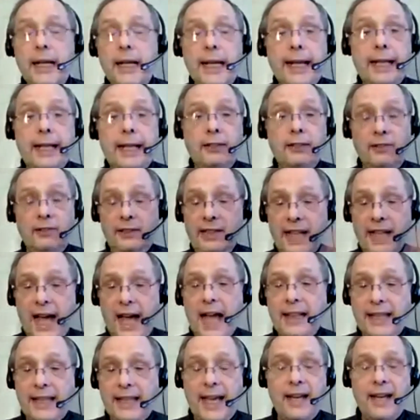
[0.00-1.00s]
It's
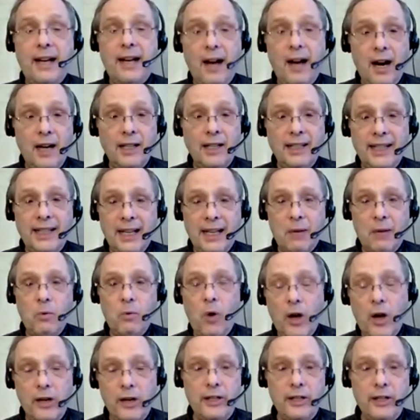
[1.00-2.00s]
not that hard to get
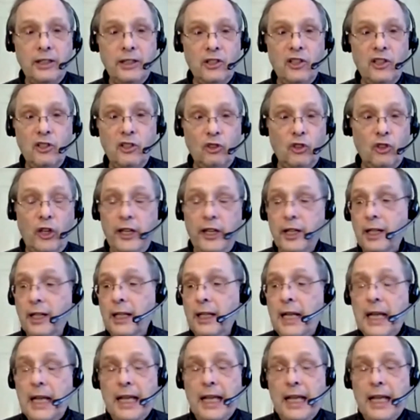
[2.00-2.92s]
water into the soil.